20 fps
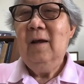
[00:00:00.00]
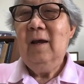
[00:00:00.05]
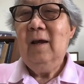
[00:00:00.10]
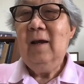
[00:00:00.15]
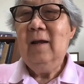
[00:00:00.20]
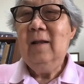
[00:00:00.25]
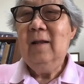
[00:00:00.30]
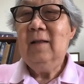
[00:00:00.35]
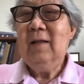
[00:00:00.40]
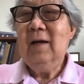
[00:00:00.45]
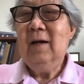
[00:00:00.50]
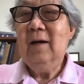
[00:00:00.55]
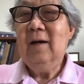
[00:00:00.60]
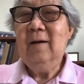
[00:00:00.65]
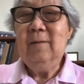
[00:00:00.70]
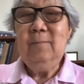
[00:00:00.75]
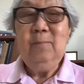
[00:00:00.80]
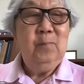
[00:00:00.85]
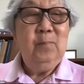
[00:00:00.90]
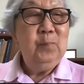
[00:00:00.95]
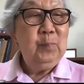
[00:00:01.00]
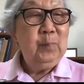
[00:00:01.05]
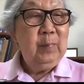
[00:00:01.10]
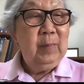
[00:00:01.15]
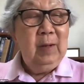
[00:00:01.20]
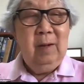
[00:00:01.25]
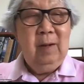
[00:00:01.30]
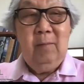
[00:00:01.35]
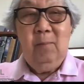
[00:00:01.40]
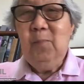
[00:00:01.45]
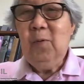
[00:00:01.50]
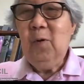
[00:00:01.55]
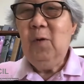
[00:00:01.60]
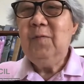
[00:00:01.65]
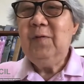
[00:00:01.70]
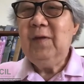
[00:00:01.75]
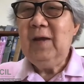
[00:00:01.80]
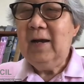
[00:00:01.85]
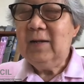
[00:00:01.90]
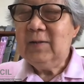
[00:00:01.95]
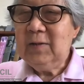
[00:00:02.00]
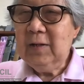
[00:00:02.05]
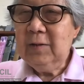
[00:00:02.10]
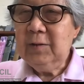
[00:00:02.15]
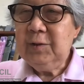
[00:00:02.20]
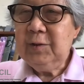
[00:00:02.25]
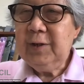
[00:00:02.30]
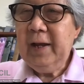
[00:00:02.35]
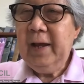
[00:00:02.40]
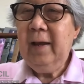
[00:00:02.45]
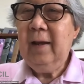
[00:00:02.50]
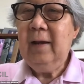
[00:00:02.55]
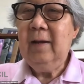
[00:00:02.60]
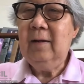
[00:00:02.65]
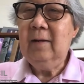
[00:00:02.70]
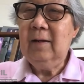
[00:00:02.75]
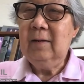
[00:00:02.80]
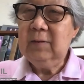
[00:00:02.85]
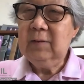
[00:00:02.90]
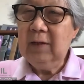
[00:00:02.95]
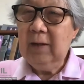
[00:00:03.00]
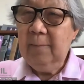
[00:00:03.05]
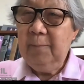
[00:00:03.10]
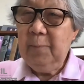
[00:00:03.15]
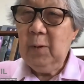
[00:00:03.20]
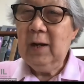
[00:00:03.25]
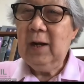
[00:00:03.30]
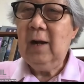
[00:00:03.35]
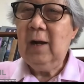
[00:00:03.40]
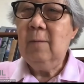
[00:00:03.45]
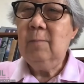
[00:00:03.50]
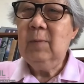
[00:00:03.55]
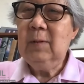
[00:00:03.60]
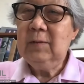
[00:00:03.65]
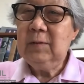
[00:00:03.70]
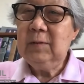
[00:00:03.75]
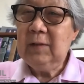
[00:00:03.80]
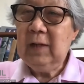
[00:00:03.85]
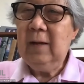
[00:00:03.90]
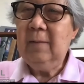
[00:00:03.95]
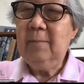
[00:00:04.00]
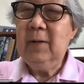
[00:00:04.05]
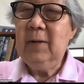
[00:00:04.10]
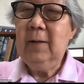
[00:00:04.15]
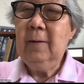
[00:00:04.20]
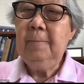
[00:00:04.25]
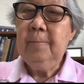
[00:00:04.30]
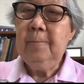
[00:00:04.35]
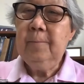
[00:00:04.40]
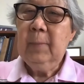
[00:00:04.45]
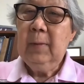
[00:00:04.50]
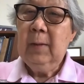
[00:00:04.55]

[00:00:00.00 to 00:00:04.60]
And both the ASEAN chair and the Singapore government statement